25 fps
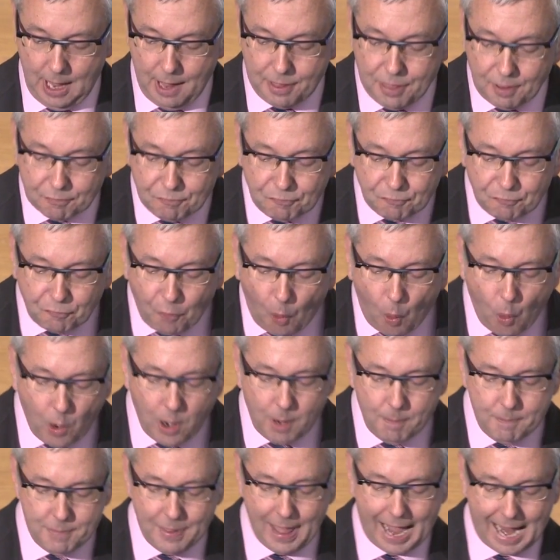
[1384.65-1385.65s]
The
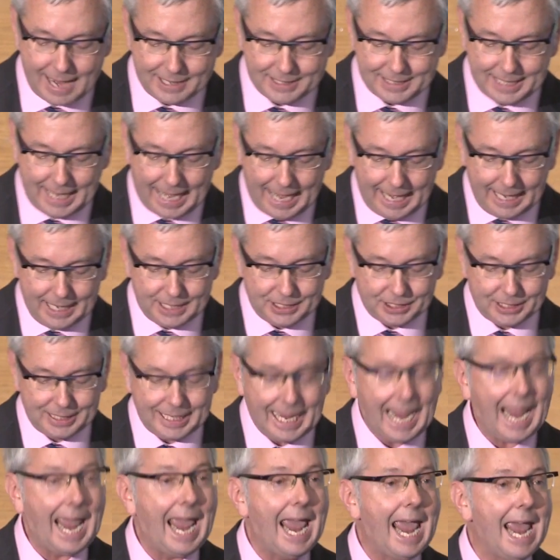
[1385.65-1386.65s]
form that takes
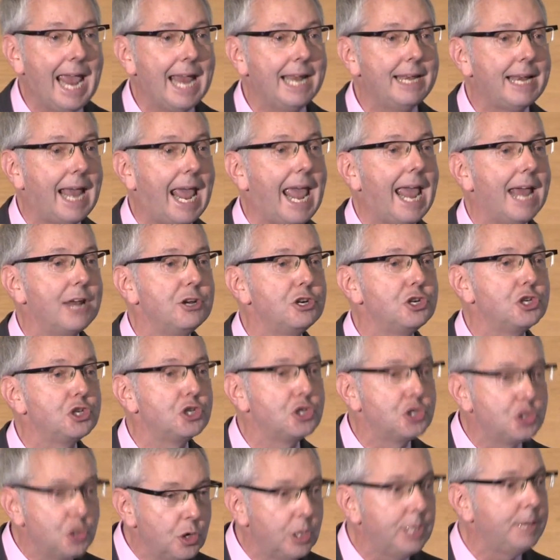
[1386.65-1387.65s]
can and
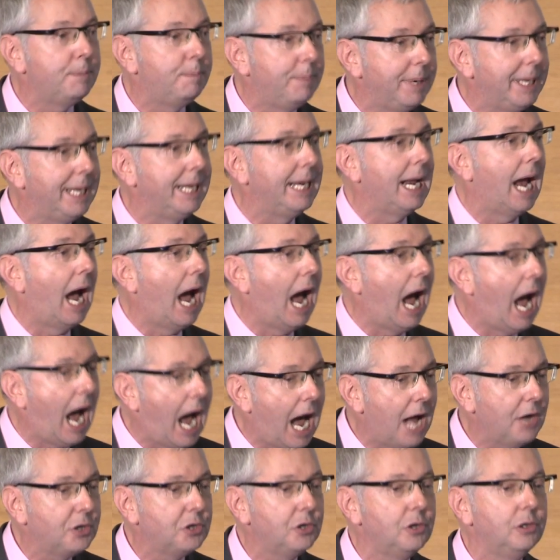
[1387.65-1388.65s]
should be
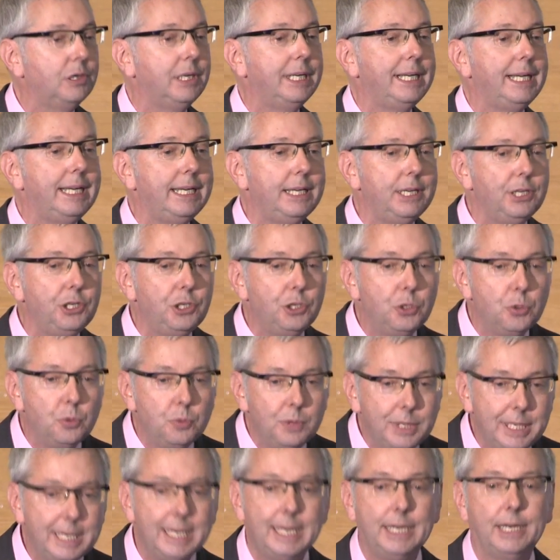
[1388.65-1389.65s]
utterly
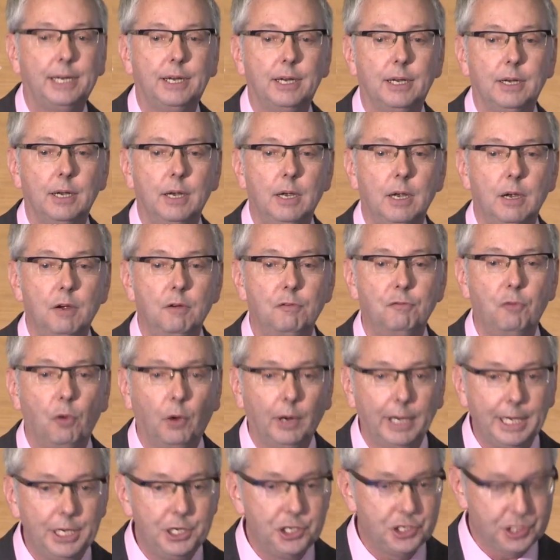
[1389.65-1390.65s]
unique
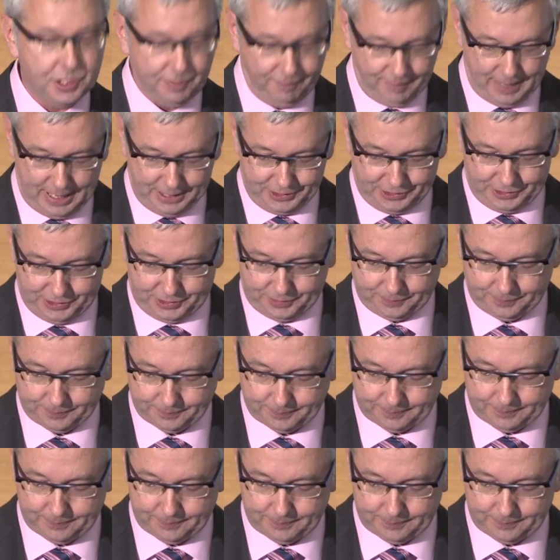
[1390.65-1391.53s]
for each of us.